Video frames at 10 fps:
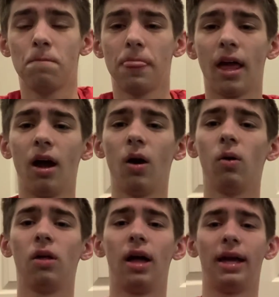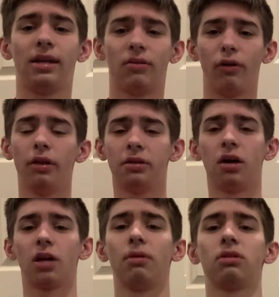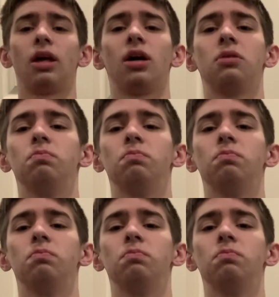now I can finally talk about that.